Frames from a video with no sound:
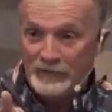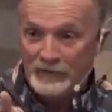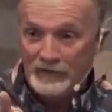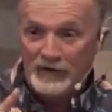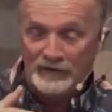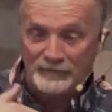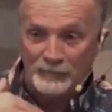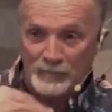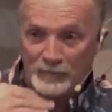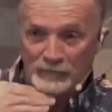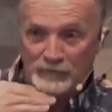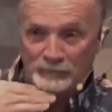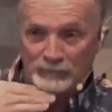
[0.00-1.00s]
And I can feel my
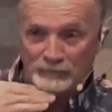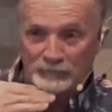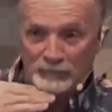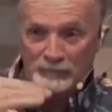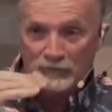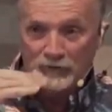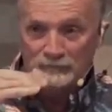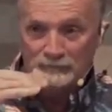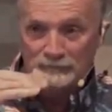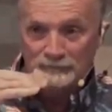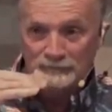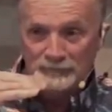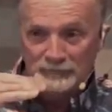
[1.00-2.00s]
blood pressure going up,
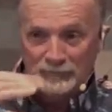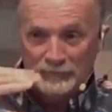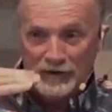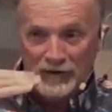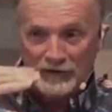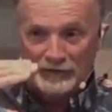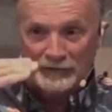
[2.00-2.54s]
a little higher,